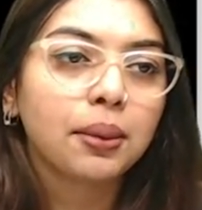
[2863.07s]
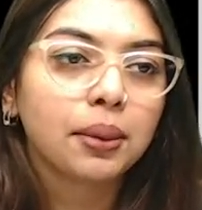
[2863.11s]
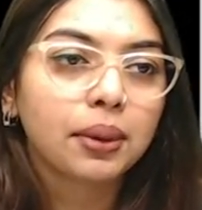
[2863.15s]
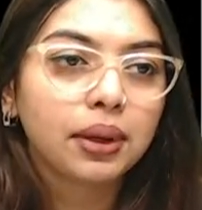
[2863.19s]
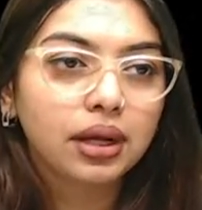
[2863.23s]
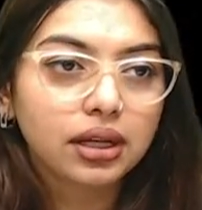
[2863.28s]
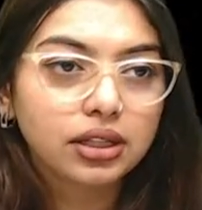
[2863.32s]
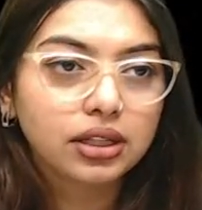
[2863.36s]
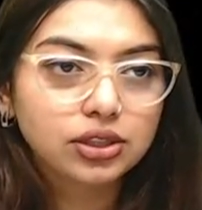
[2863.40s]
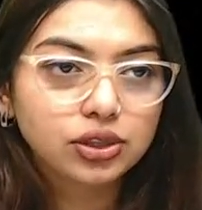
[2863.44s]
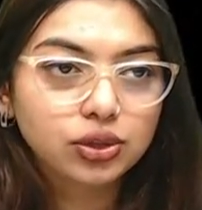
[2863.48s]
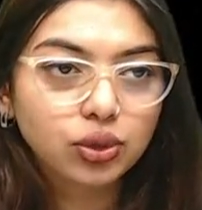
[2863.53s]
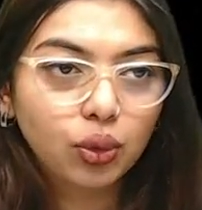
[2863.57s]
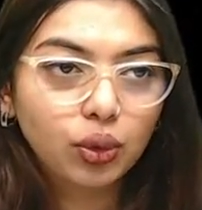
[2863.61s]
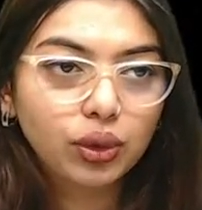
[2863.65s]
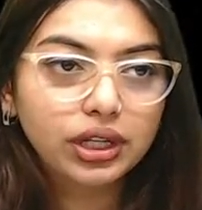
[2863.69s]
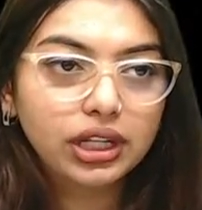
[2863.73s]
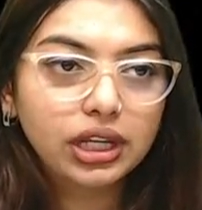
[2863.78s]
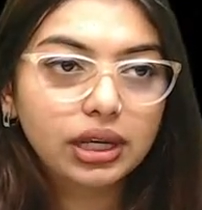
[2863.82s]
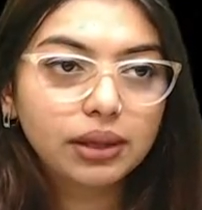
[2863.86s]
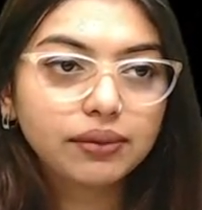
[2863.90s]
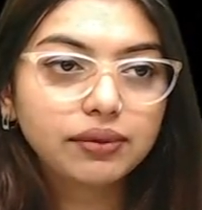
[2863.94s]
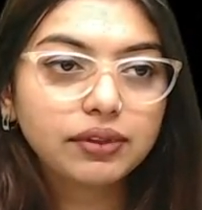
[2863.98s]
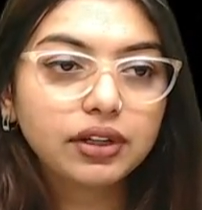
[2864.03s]

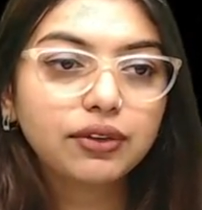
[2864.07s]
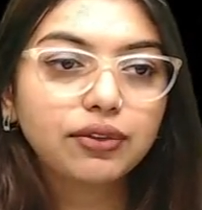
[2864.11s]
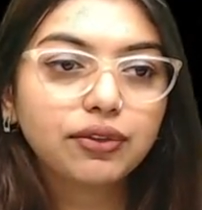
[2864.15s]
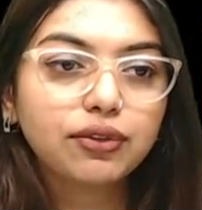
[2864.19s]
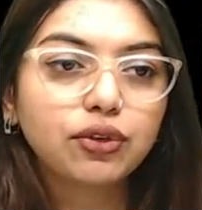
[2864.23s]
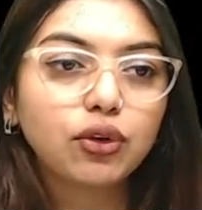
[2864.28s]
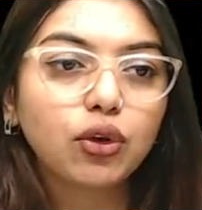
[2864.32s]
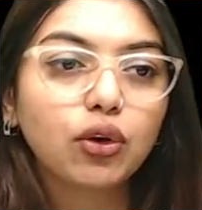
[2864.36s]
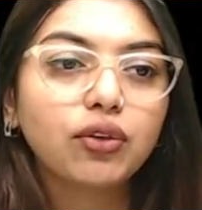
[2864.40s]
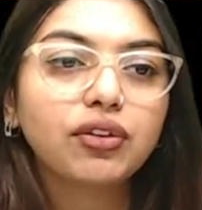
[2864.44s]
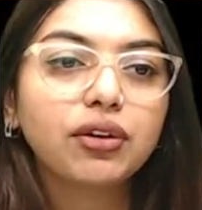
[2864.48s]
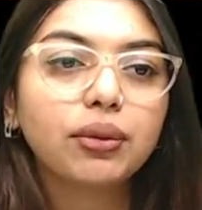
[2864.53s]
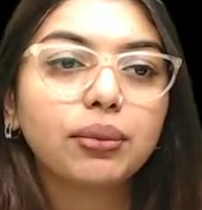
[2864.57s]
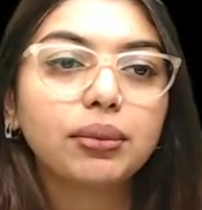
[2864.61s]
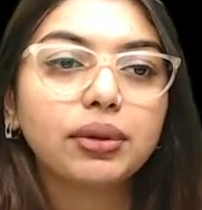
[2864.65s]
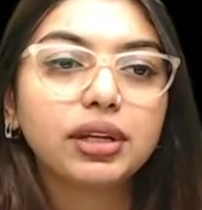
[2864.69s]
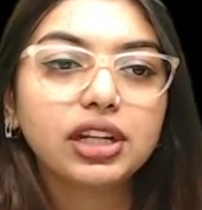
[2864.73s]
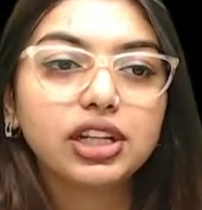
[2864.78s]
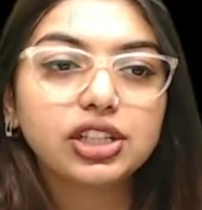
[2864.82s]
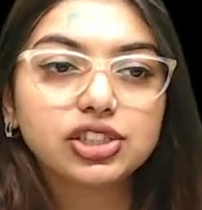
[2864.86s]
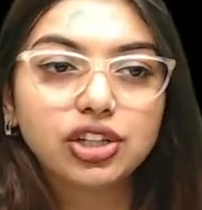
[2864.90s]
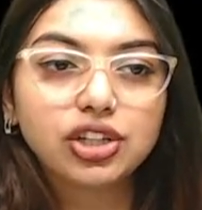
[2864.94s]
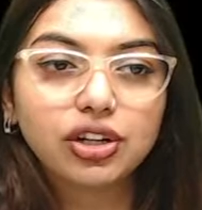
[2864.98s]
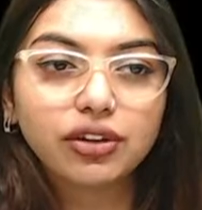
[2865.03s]
sodium will flow from a
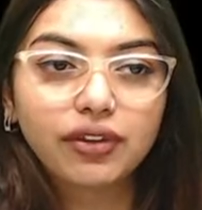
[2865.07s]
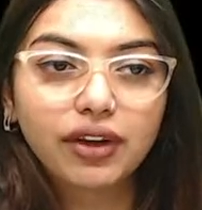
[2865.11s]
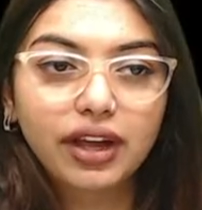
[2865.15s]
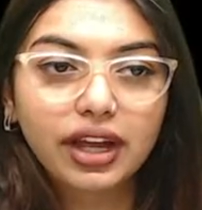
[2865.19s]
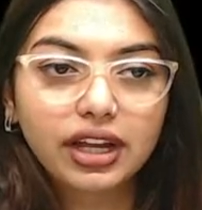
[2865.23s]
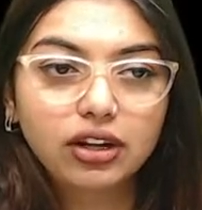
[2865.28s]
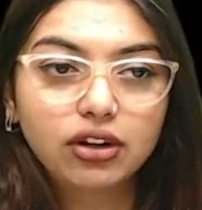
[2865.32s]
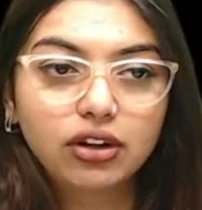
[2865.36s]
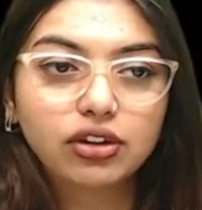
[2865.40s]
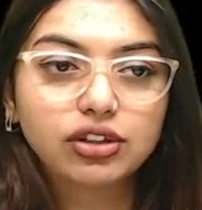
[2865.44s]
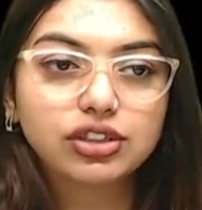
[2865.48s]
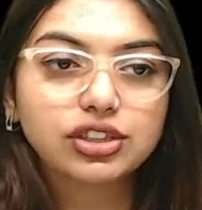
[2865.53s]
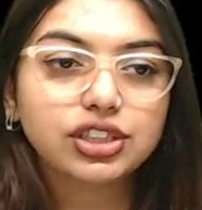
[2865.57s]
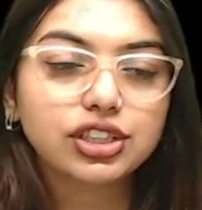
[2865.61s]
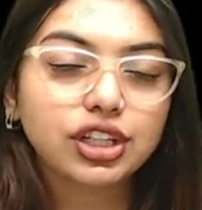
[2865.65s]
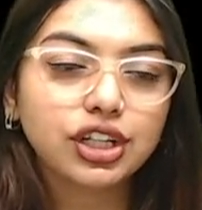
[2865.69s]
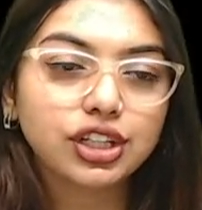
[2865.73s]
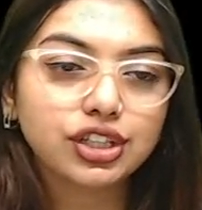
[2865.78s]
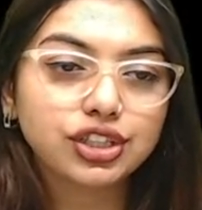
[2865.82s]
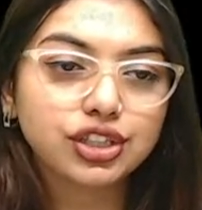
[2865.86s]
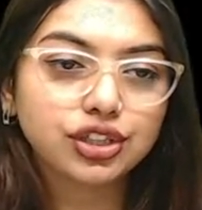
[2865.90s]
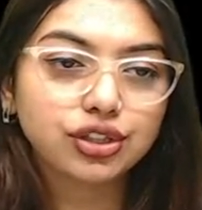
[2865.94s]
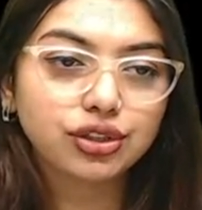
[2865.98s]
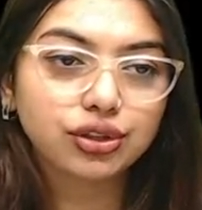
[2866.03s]
region of higher
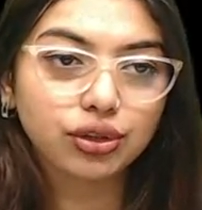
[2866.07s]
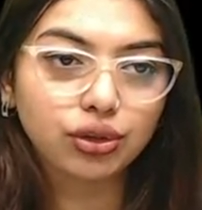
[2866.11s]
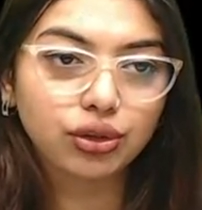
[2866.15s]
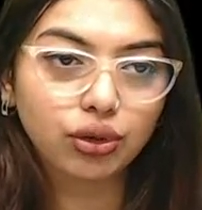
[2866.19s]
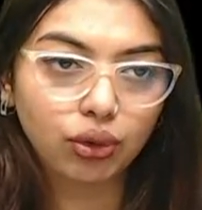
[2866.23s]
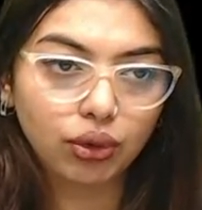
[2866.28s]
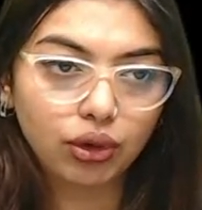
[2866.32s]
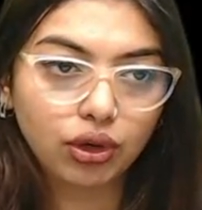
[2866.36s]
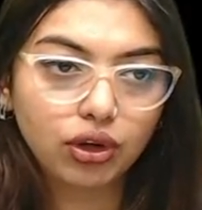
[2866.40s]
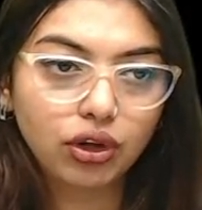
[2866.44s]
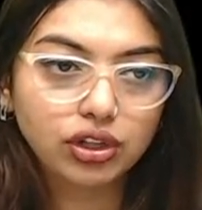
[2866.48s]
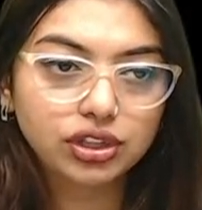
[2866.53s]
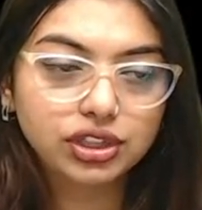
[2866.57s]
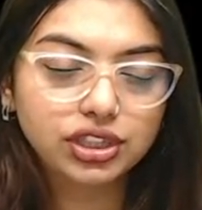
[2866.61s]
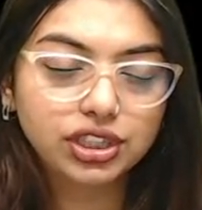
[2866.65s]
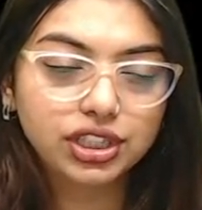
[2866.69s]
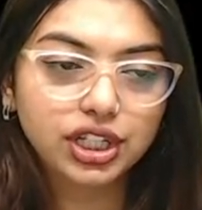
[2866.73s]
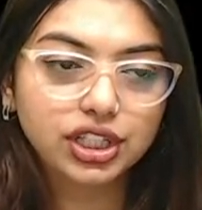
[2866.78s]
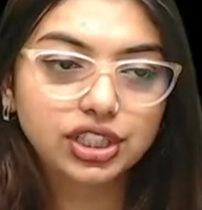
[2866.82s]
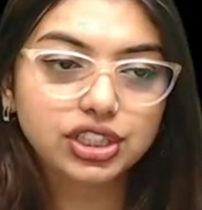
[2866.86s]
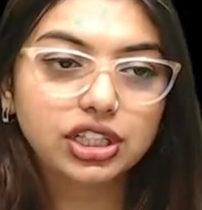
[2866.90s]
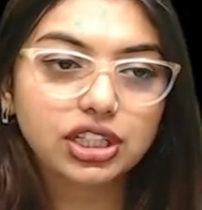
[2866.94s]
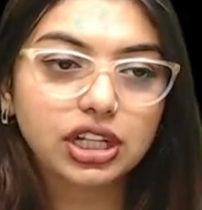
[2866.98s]
concentration to lower concentration.